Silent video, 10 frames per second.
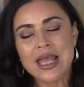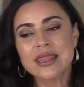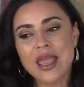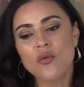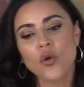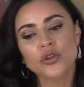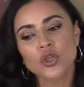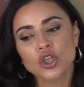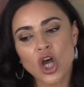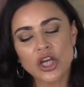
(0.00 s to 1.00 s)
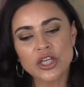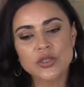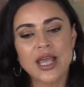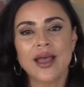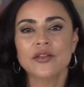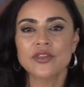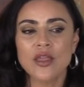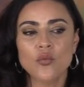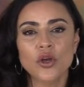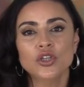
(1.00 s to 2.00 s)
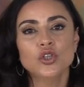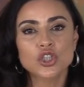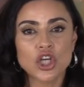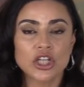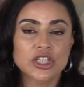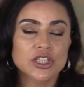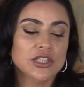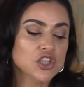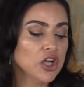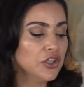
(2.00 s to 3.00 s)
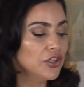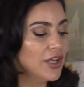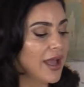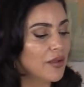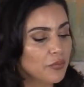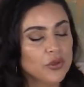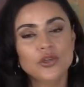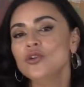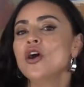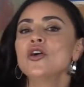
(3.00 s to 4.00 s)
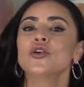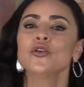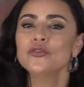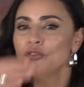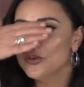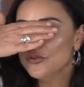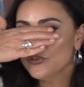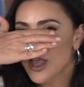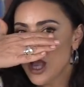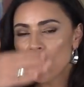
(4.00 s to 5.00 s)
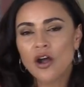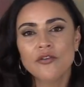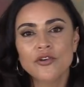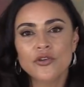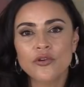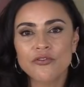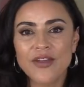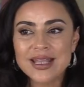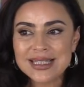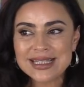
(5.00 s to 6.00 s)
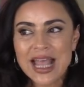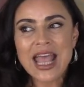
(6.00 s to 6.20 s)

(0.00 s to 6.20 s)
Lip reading: They want to lock you down. They want you to shut you down, put you on curfews, cover your faces.